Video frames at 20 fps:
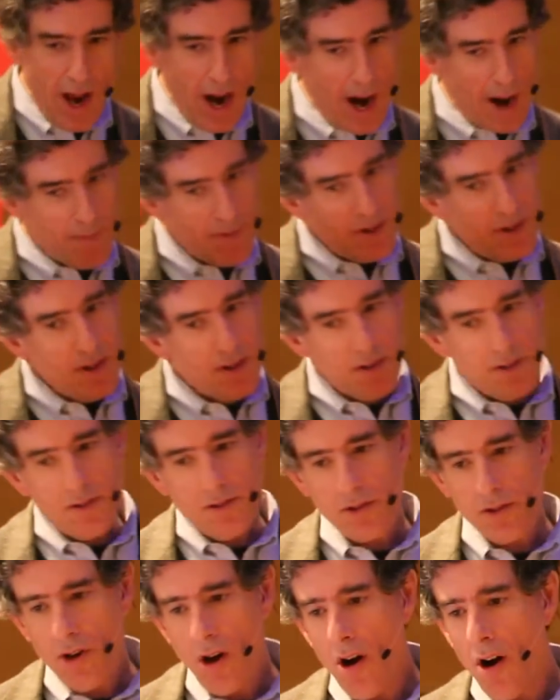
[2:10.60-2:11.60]
I'm going to
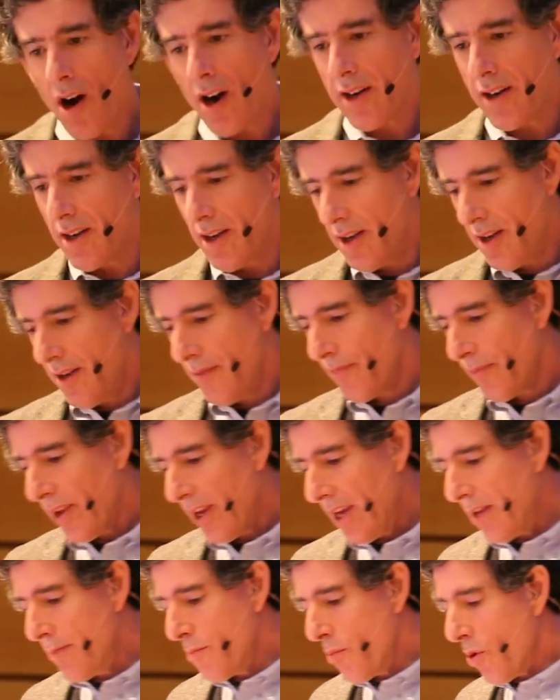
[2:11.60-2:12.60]
talk
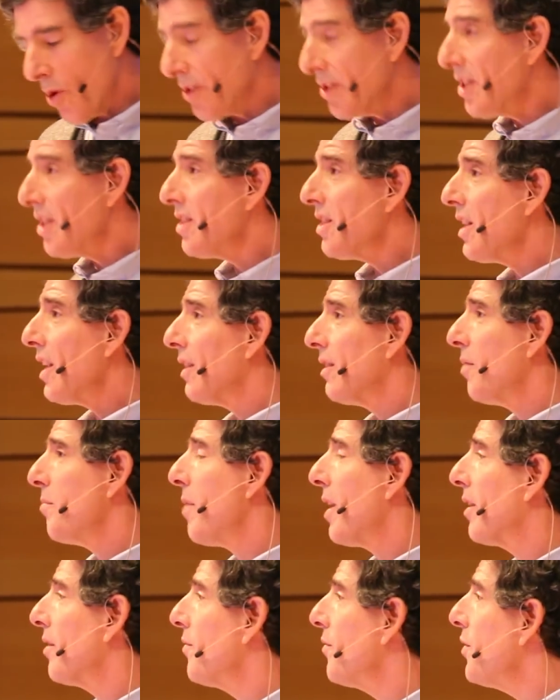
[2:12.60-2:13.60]
in more detail
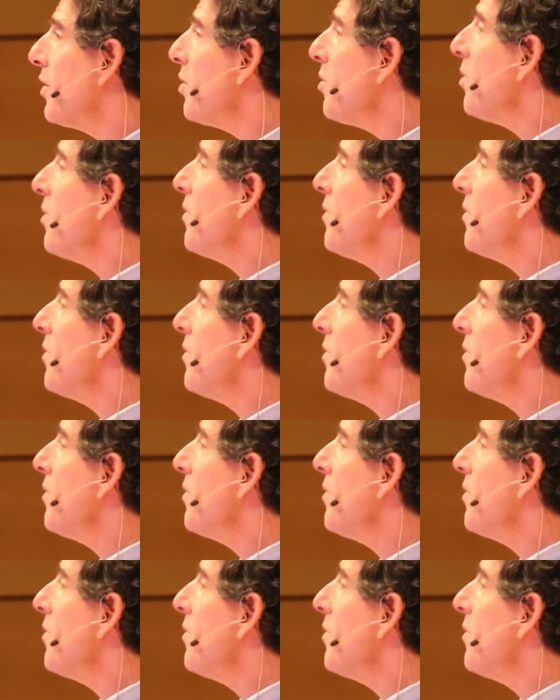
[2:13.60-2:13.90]
about a few